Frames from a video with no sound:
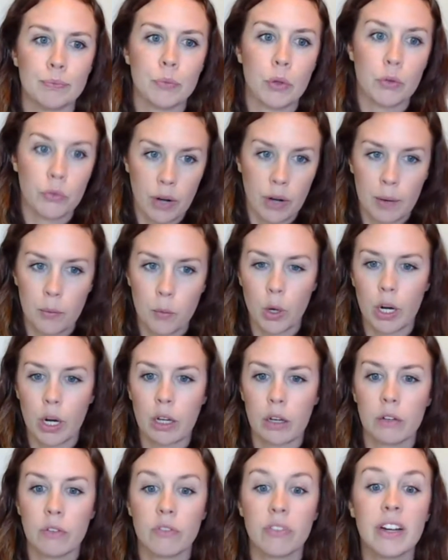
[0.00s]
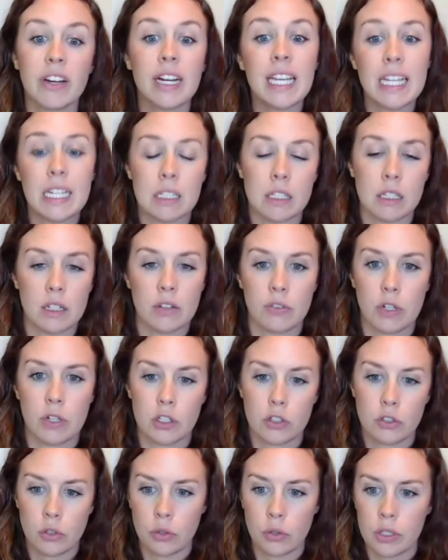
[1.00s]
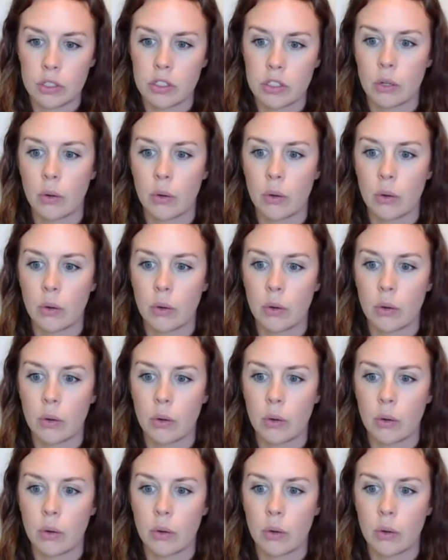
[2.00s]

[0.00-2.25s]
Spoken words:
framework very easily for the students.